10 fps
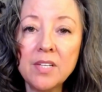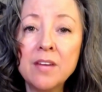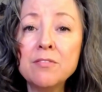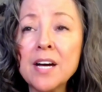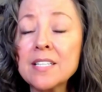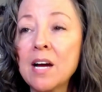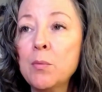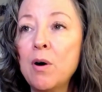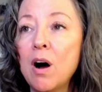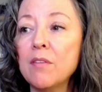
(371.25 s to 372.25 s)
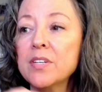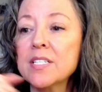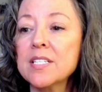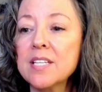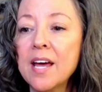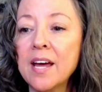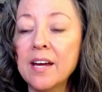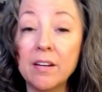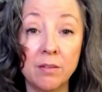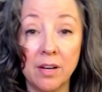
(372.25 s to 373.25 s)
In fact, I will often
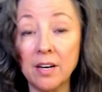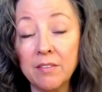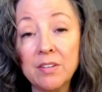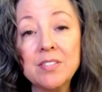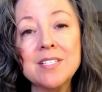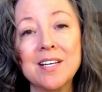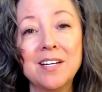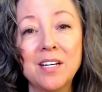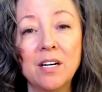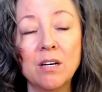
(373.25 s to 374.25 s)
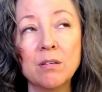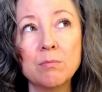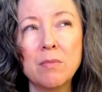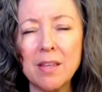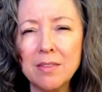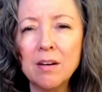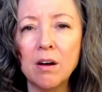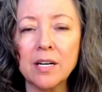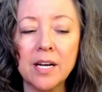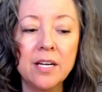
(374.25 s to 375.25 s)
say, and I've even said it here, I think
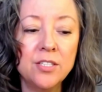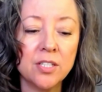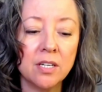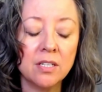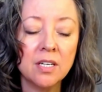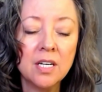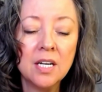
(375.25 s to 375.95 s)
on occasion,